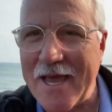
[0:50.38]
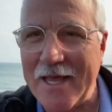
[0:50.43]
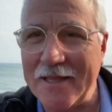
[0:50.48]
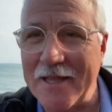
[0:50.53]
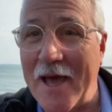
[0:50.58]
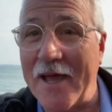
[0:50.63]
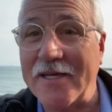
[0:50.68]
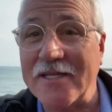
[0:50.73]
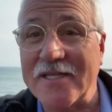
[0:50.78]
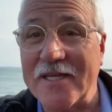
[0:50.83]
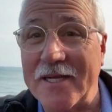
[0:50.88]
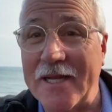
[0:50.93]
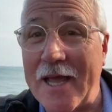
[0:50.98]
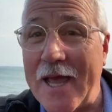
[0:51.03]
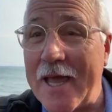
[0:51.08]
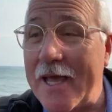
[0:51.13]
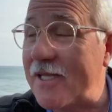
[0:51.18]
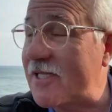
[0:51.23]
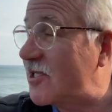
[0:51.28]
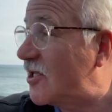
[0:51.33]
like
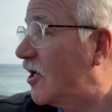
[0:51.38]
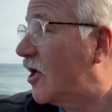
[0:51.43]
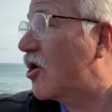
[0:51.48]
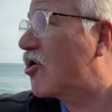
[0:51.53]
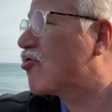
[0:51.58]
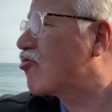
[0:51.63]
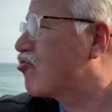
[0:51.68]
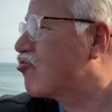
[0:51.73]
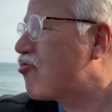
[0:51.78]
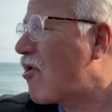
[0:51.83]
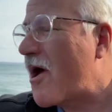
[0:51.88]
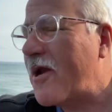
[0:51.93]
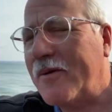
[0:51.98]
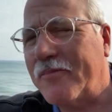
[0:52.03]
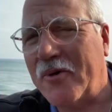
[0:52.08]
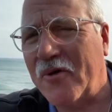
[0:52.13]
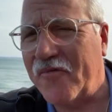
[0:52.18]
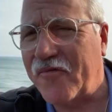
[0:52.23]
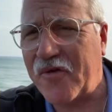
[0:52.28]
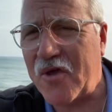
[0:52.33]
today, it's an
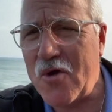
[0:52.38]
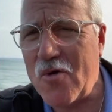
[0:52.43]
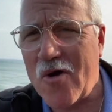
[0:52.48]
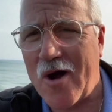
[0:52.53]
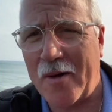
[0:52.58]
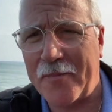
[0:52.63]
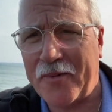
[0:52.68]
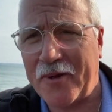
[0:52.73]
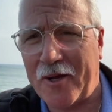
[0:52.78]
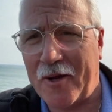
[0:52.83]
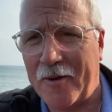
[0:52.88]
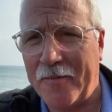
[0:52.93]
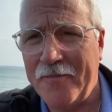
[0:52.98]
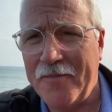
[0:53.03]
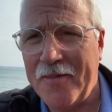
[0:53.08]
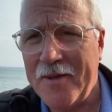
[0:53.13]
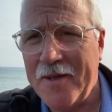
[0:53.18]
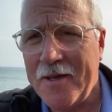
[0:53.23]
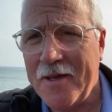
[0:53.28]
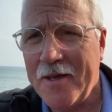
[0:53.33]
incredible view up here
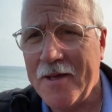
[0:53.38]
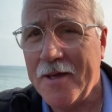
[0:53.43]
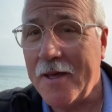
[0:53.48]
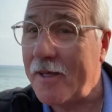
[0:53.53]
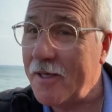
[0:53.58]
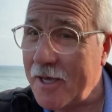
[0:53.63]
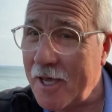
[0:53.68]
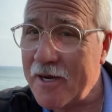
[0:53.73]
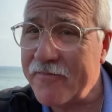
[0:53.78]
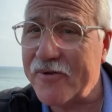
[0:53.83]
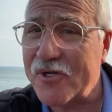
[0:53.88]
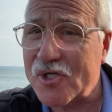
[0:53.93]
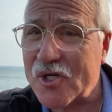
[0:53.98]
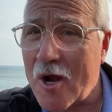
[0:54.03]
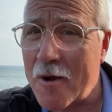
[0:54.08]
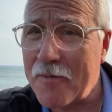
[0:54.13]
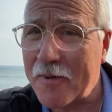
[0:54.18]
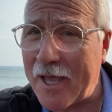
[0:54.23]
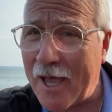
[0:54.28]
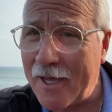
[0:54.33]
and kind of a
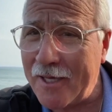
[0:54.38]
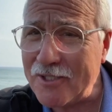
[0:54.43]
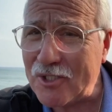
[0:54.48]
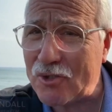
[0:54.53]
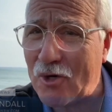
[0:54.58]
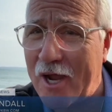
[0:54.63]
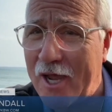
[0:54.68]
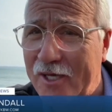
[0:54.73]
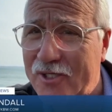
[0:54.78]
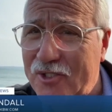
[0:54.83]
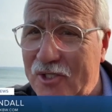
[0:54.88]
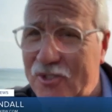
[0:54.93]
sharp contrast to